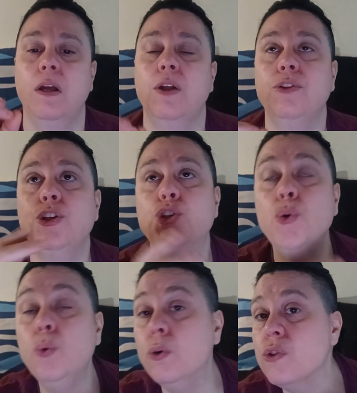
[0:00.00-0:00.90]
The
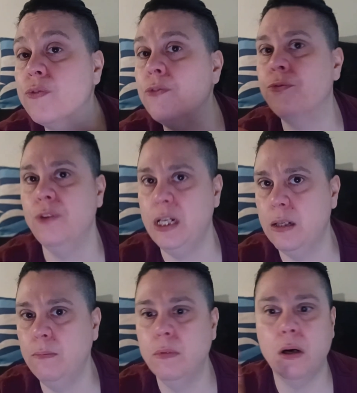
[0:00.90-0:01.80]
tools for
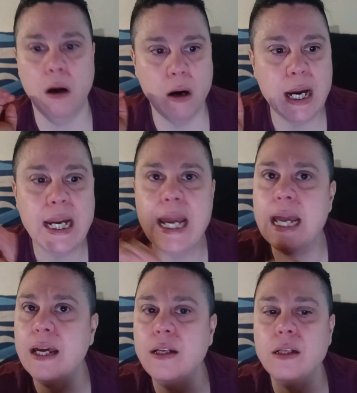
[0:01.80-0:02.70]
freedom are at
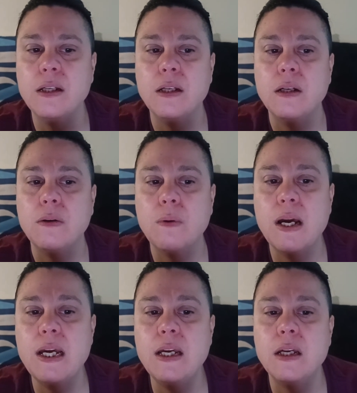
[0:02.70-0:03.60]
hand,
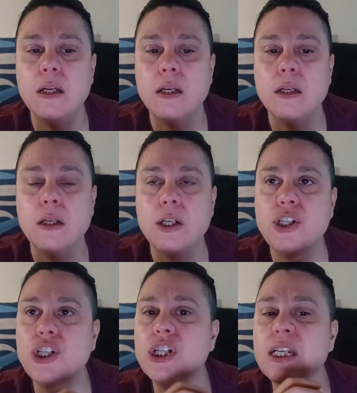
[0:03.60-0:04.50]
right?
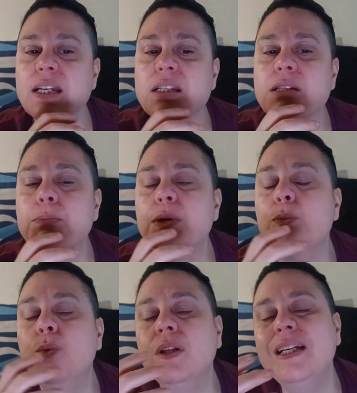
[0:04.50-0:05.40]
She just has to be
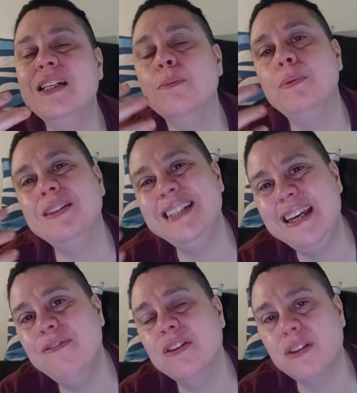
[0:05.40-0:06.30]
willing to
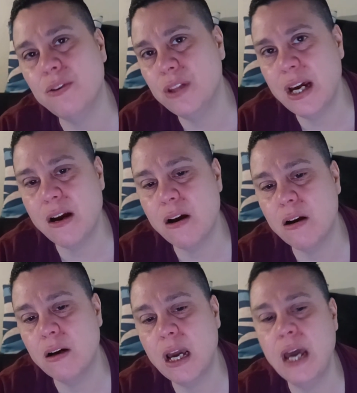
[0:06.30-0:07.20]
believe that they're there,
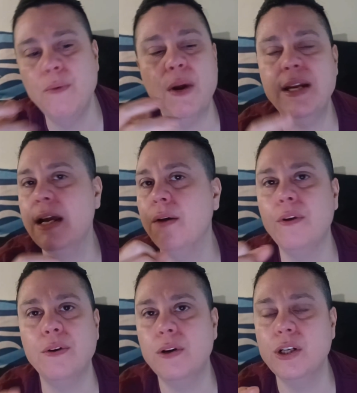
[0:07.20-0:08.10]
and right now
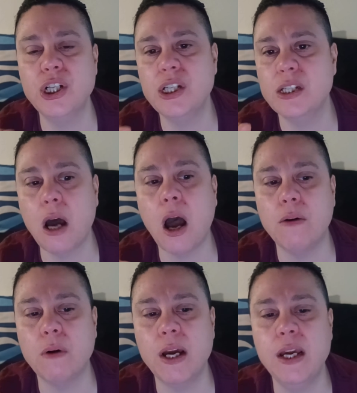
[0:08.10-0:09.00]
she's not,
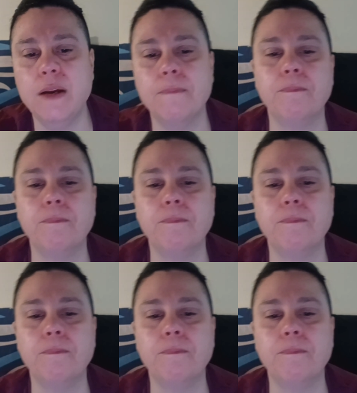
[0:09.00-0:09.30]
right?